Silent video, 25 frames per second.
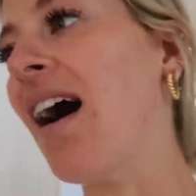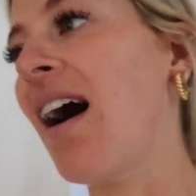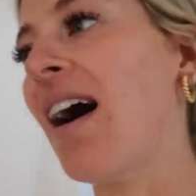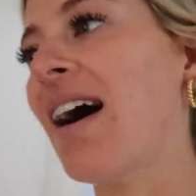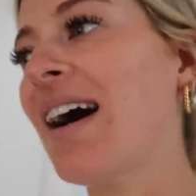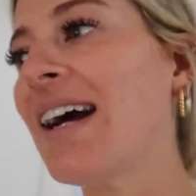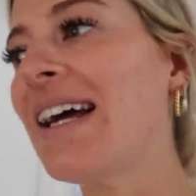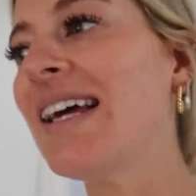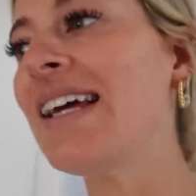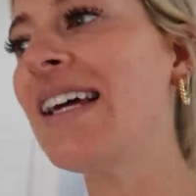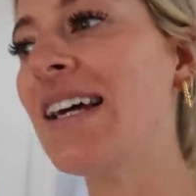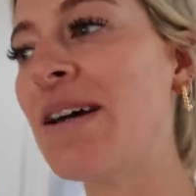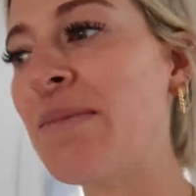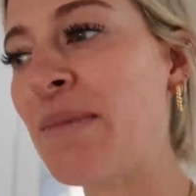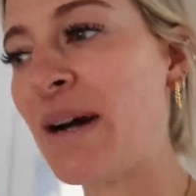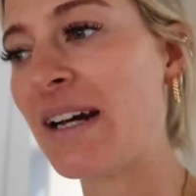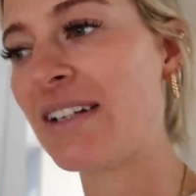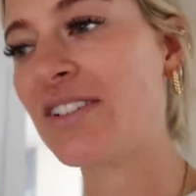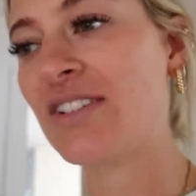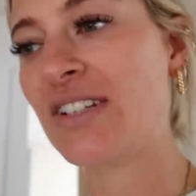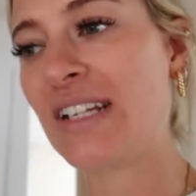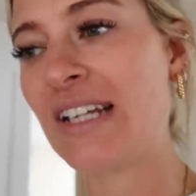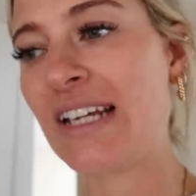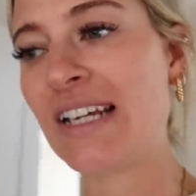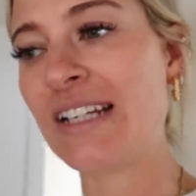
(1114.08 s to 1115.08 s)
I am
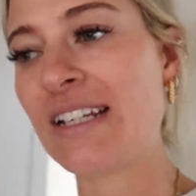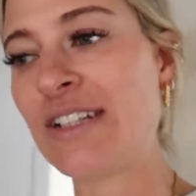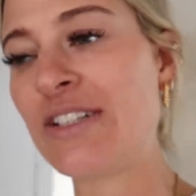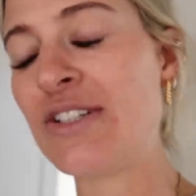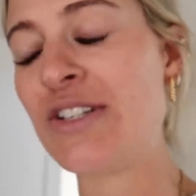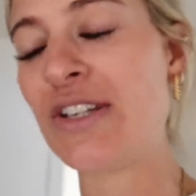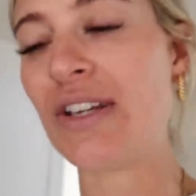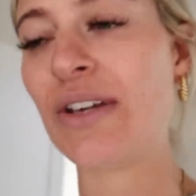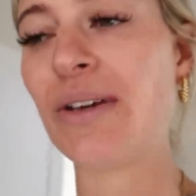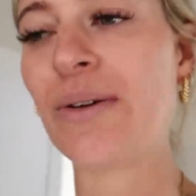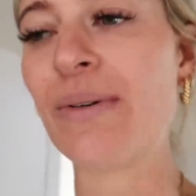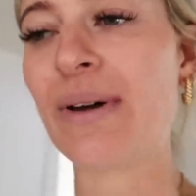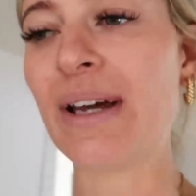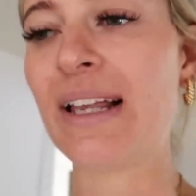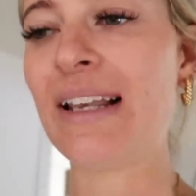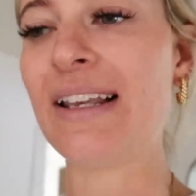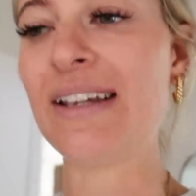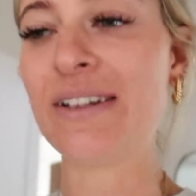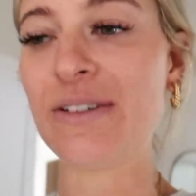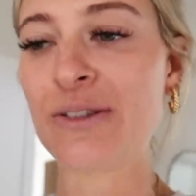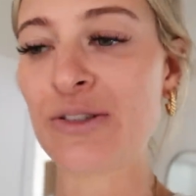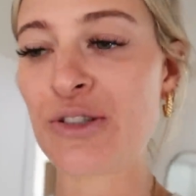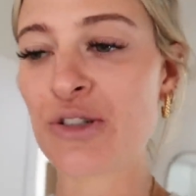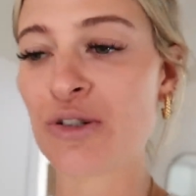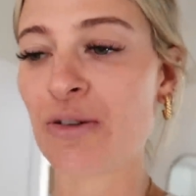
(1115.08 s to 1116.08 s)
actually gonna do a
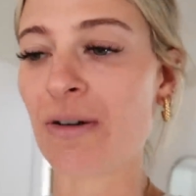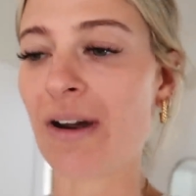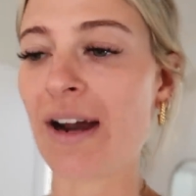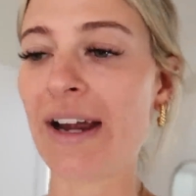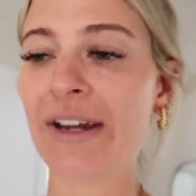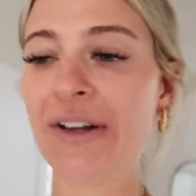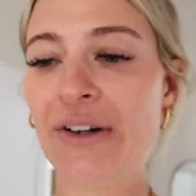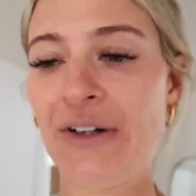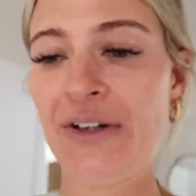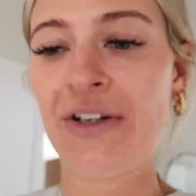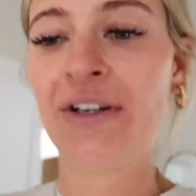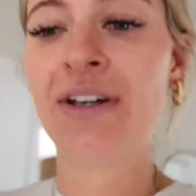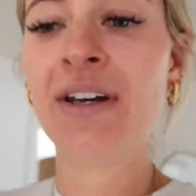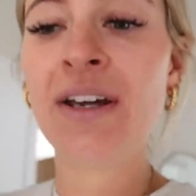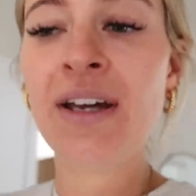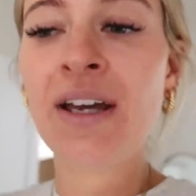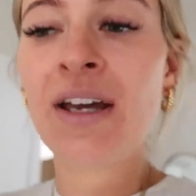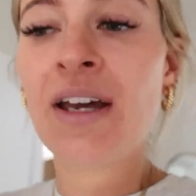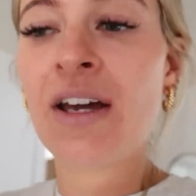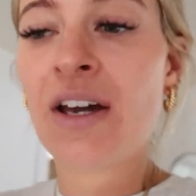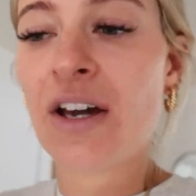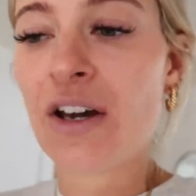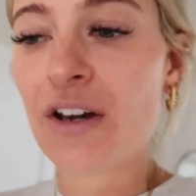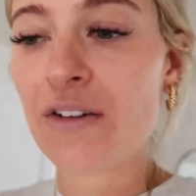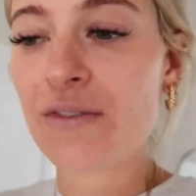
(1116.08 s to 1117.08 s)
little try on
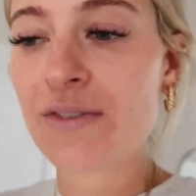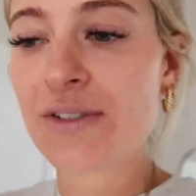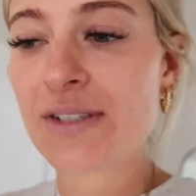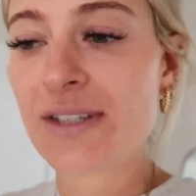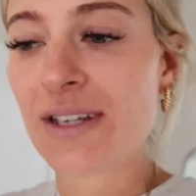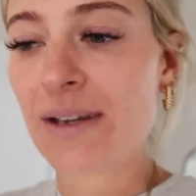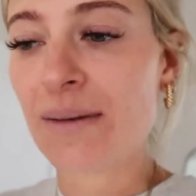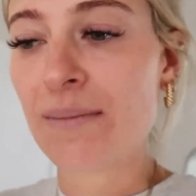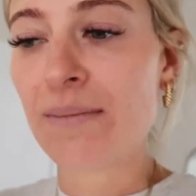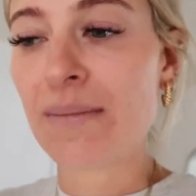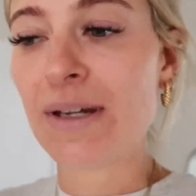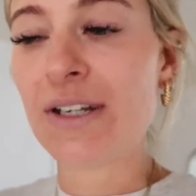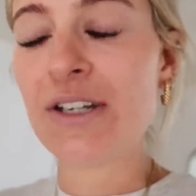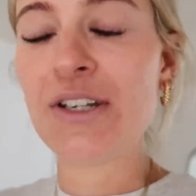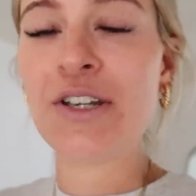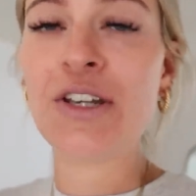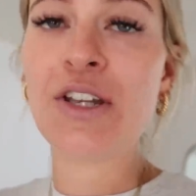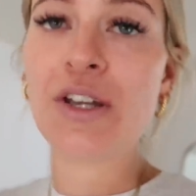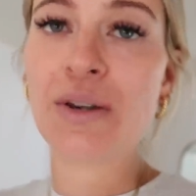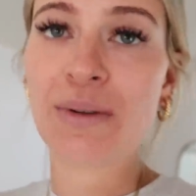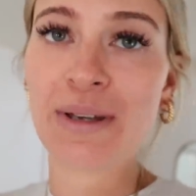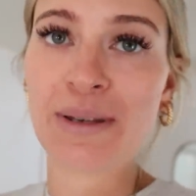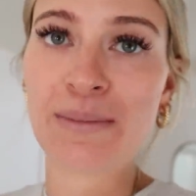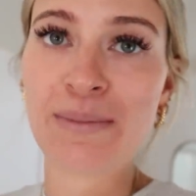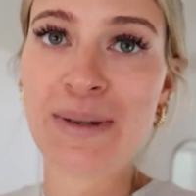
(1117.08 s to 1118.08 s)
of some
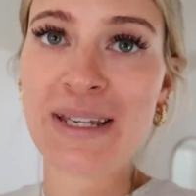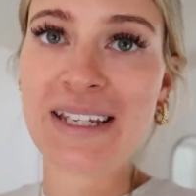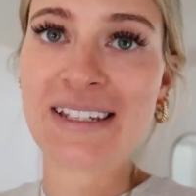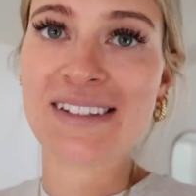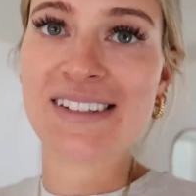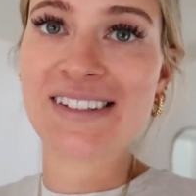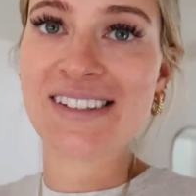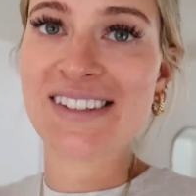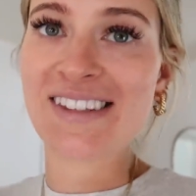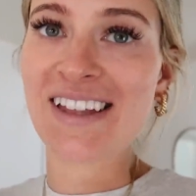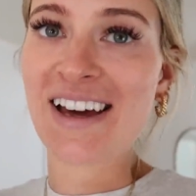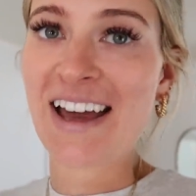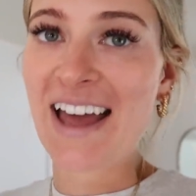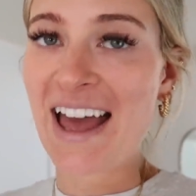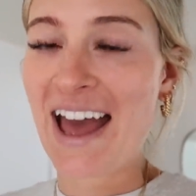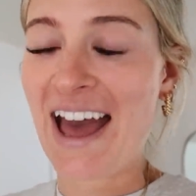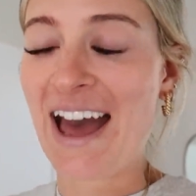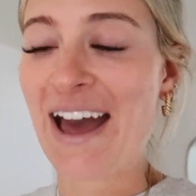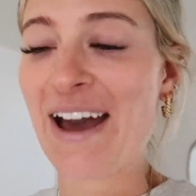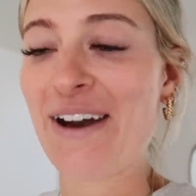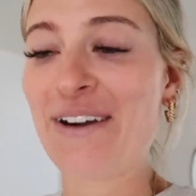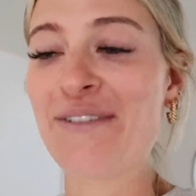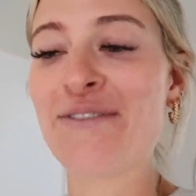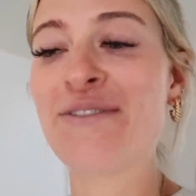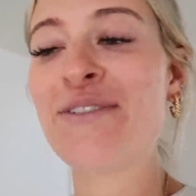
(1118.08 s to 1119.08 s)
new in pieces that I
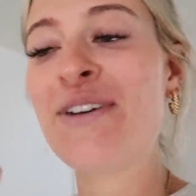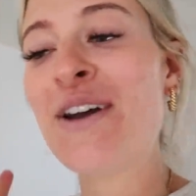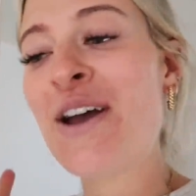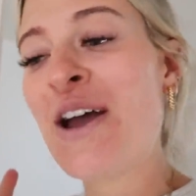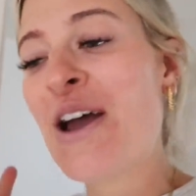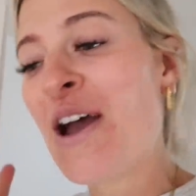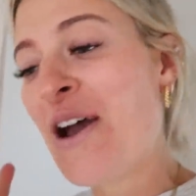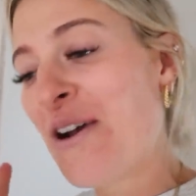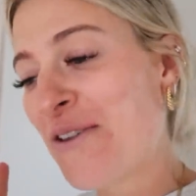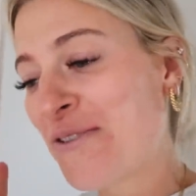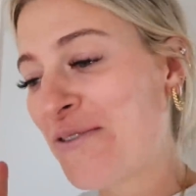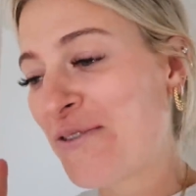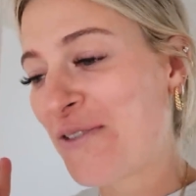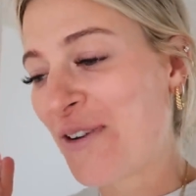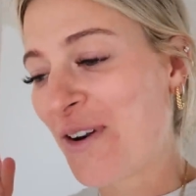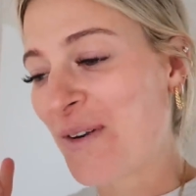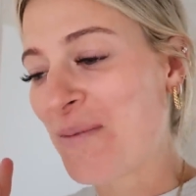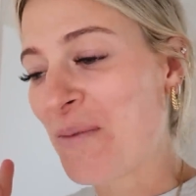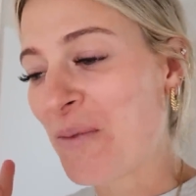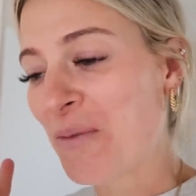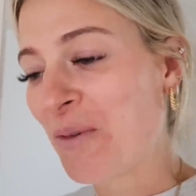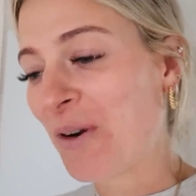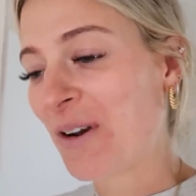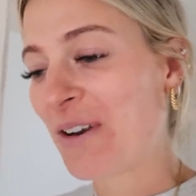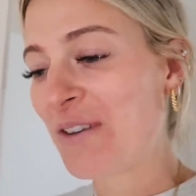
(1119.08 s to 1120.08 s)
have
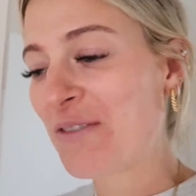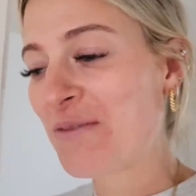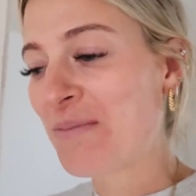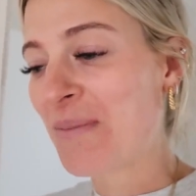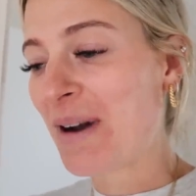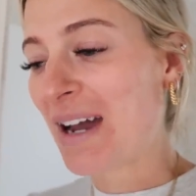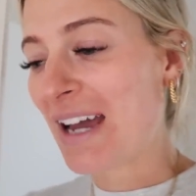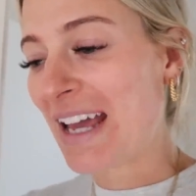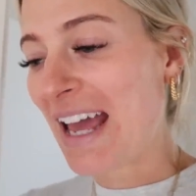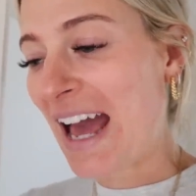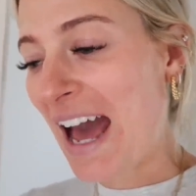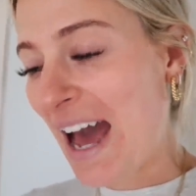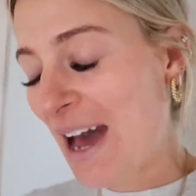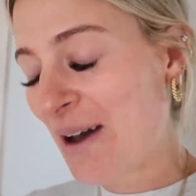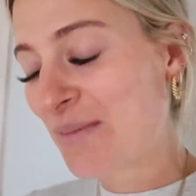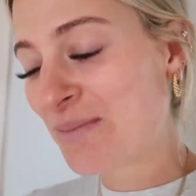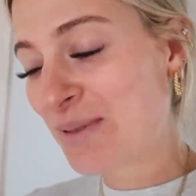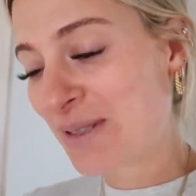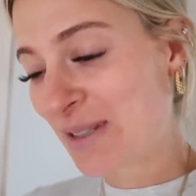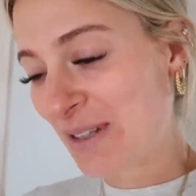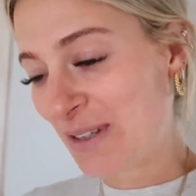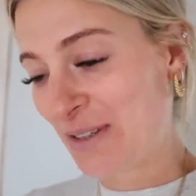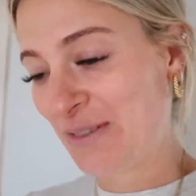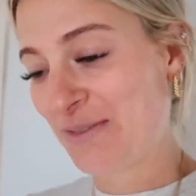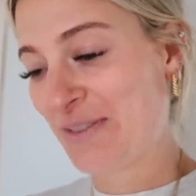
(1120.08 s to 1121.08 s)
from one of my
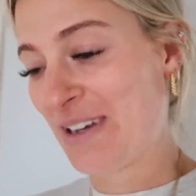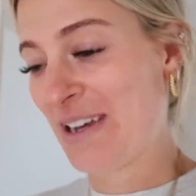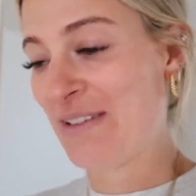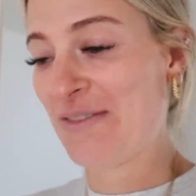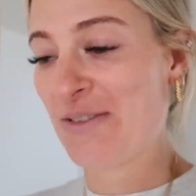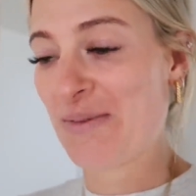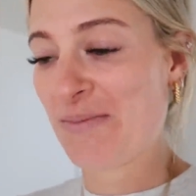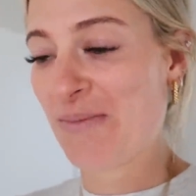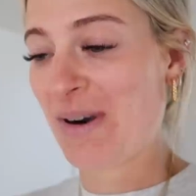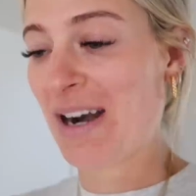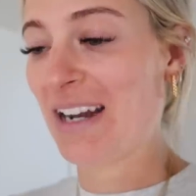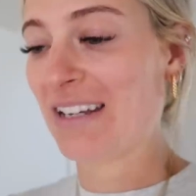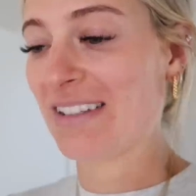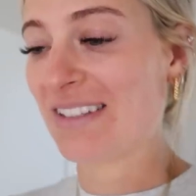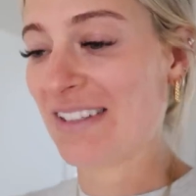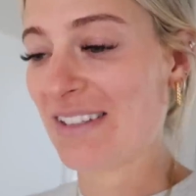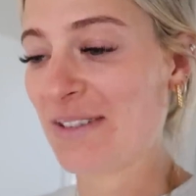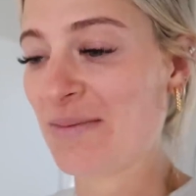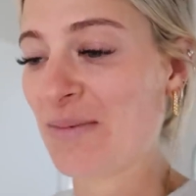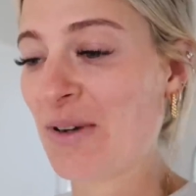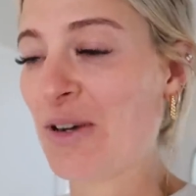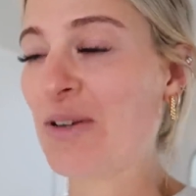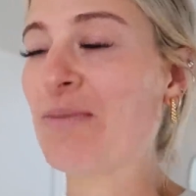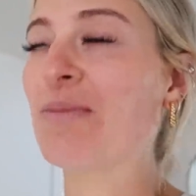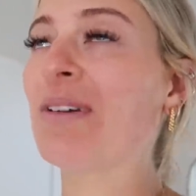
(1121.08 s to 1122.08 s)
absolute favorite brands at
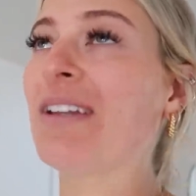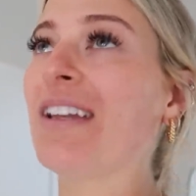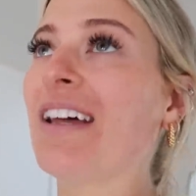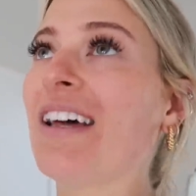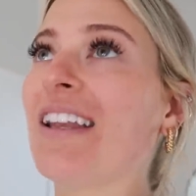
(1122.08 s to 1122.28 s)
the moment.